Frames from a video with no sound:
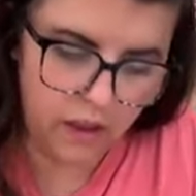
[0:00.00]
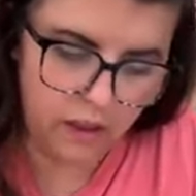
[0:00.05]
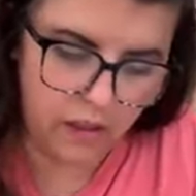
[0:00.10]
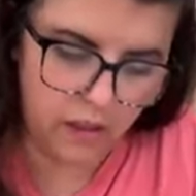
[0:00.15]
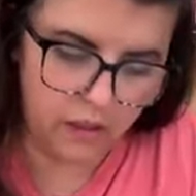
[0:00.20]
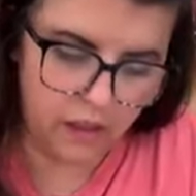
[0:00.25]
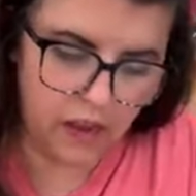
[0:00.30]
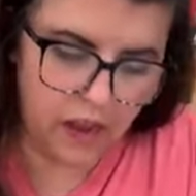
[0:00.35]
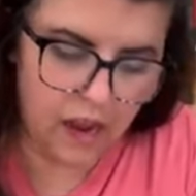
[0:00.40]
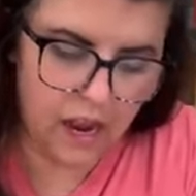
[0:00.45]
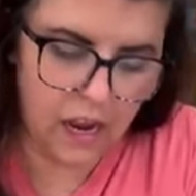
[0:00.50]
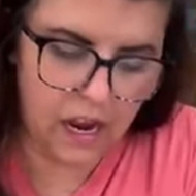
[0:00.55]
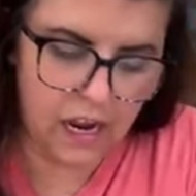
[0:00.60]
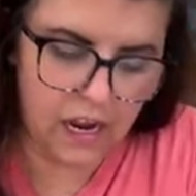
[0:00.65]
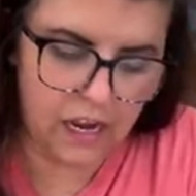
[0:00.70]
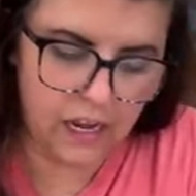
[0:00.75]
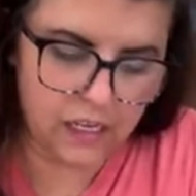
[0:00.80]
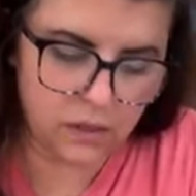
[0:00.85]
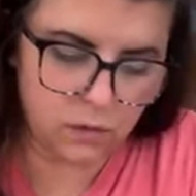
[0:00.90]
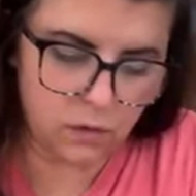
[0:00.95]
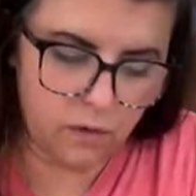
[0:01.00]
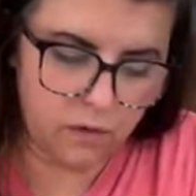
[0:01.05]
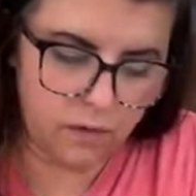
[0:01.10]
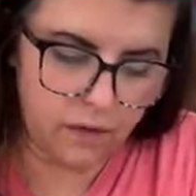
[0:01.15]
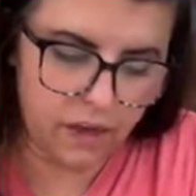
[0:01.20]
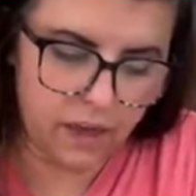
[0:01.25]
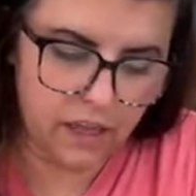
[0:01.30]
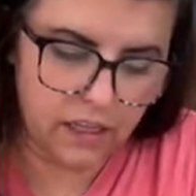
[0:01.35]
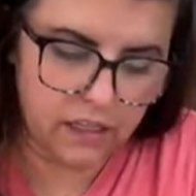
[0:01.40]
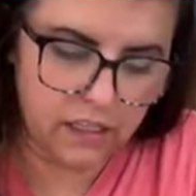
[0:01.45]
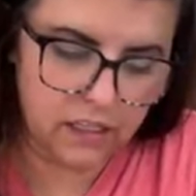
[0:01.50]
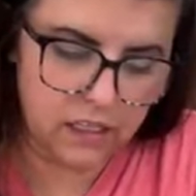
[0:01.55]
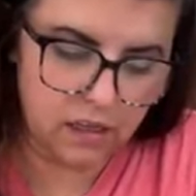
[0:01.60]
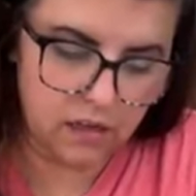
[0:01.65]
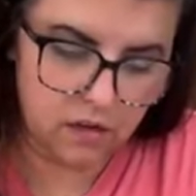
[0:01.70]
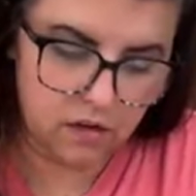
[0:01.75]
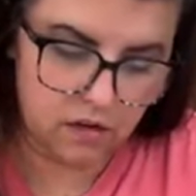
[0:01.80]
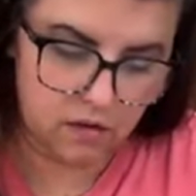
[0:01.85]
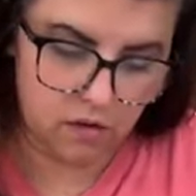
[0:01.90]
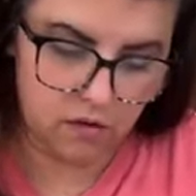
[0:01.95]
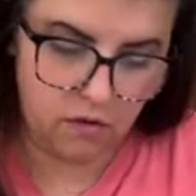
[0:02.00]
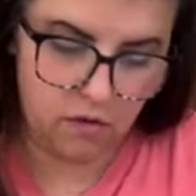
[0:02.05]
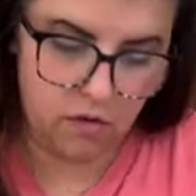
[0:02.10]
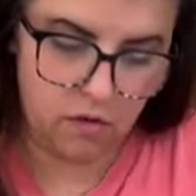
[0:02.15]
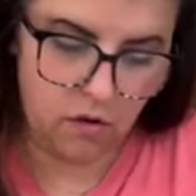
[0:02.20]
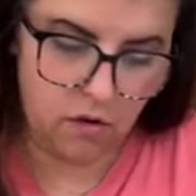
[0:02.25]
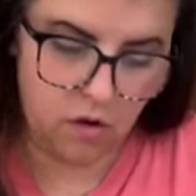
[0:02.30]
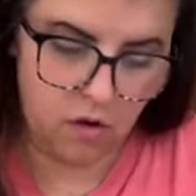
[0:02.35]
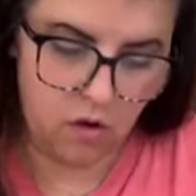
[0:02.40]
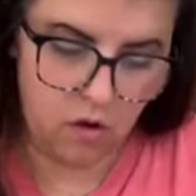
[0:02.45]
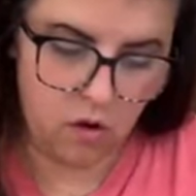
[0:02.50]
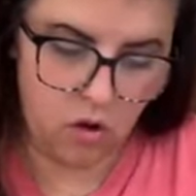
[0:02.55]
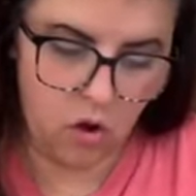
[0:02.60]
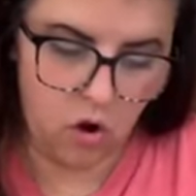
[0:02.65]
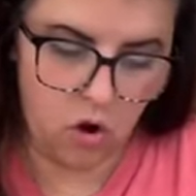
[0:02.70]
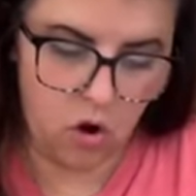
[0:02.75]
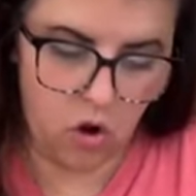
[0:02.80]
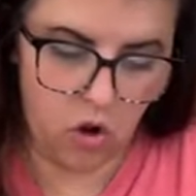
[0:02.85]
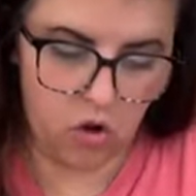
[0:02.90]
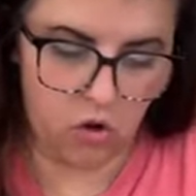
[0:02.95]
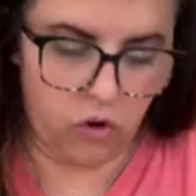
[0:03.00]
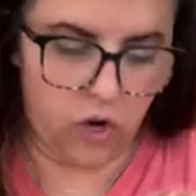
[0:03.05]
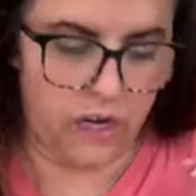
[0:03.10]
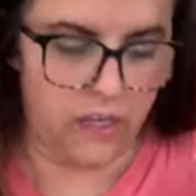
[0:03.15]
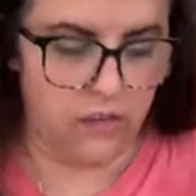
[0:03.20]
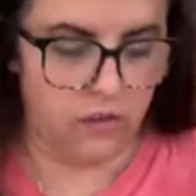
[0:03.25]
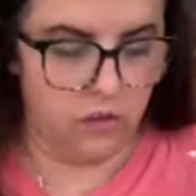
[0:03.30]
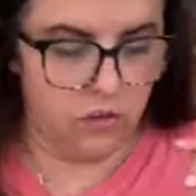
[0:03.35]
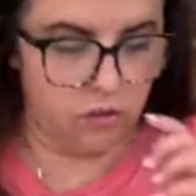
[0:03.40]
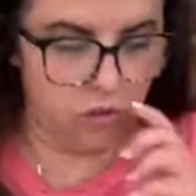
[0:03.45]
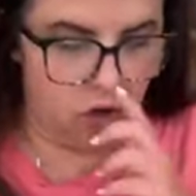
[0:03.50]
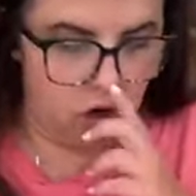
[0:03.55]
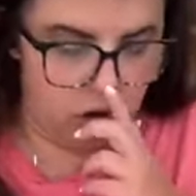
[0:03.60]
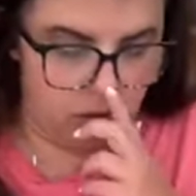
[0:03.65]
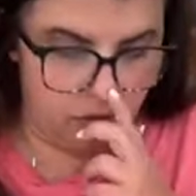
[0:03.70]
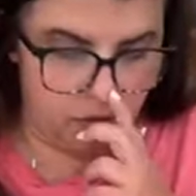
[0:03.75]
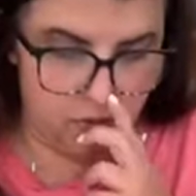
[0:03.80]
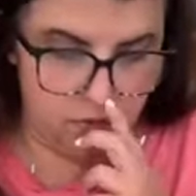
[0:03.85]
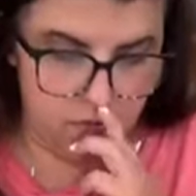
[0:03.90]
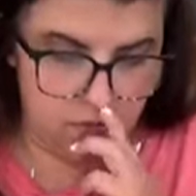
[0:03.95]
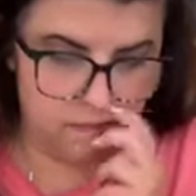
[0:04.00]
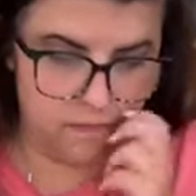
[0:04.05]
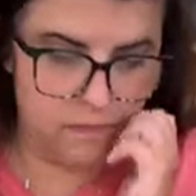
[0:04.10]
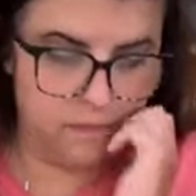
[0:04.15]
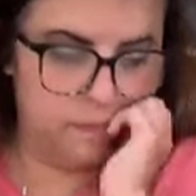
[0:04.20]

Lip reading: And then the eyes will fit right on top.